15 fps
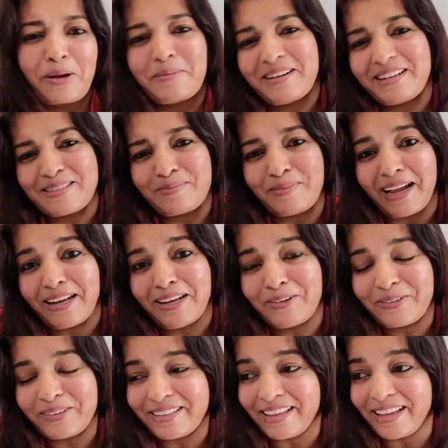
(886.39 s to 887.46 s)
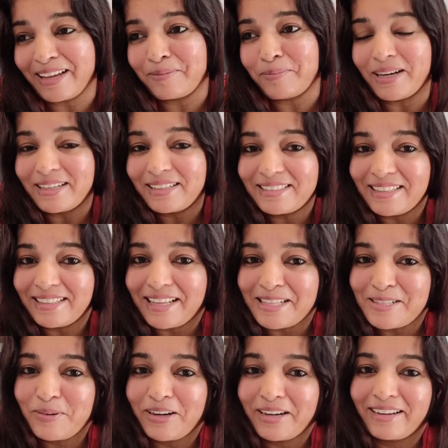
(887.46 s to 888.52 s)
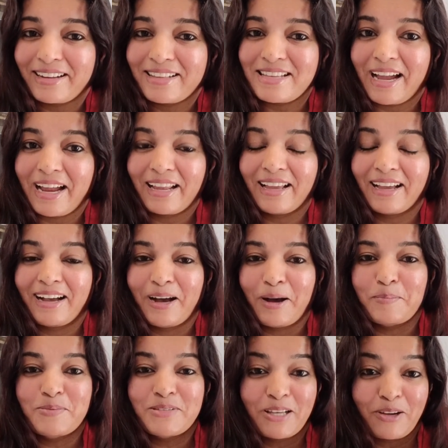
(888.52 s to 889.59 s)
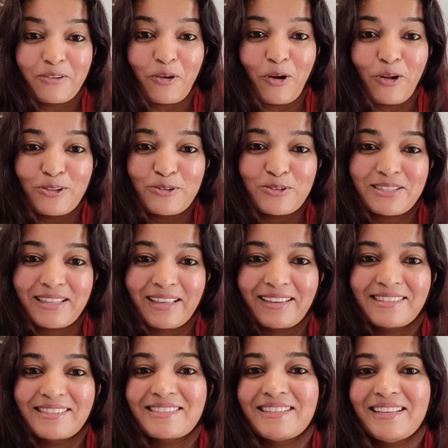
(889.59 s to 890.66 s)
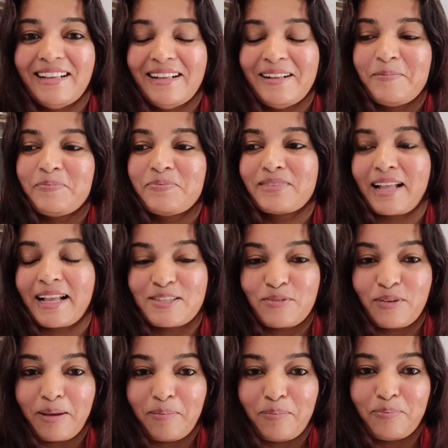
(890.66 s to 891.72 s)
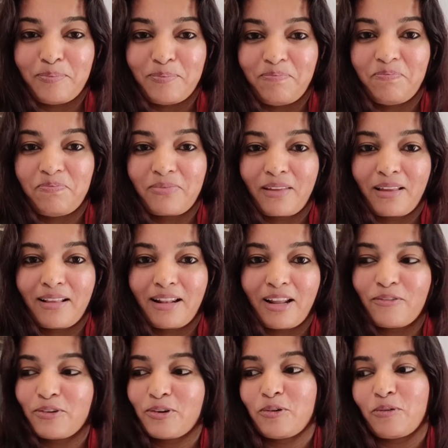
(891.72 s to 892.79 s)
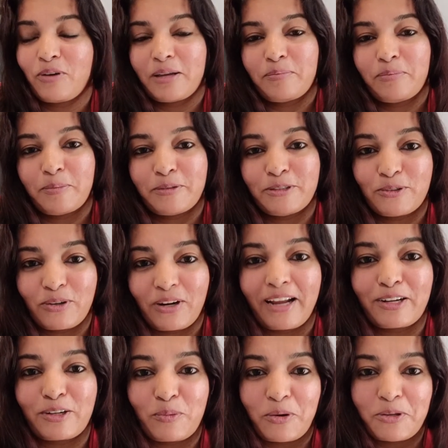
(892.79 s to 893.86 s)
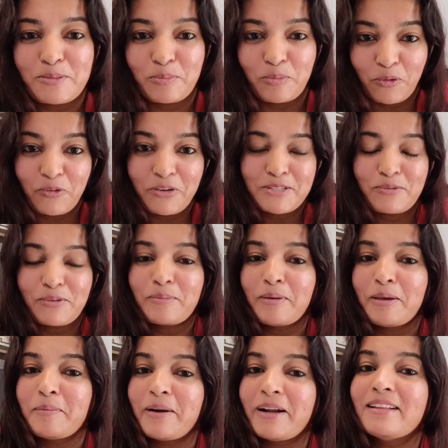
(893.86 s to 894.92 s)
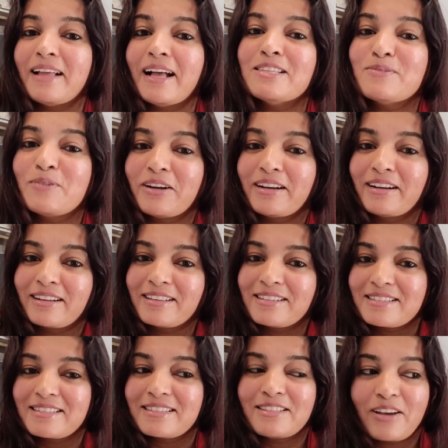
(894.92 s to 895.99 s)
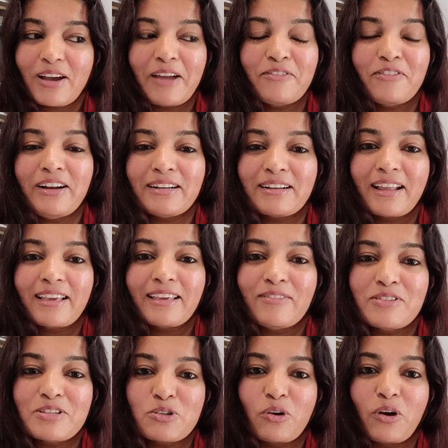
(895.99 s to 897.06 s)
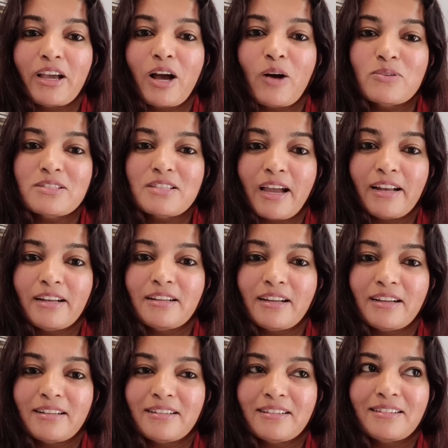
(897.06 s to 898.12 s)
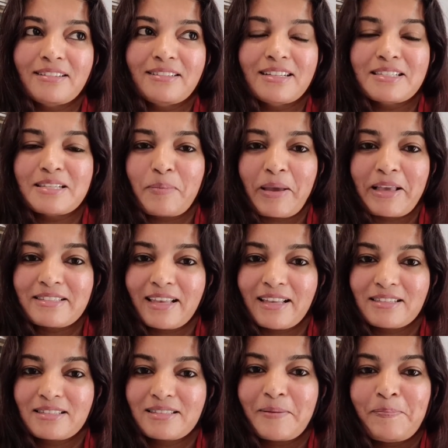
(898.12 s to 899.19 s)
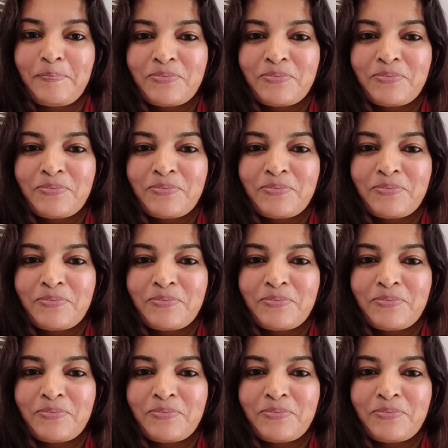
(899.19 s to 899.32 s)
I mean, it's minute thing, but see, that's what it is. observe all those things. That's why now you know why people don't like to watch movies with me, but that's what it is. So I felt like he was drawing outside and doesn't make sense.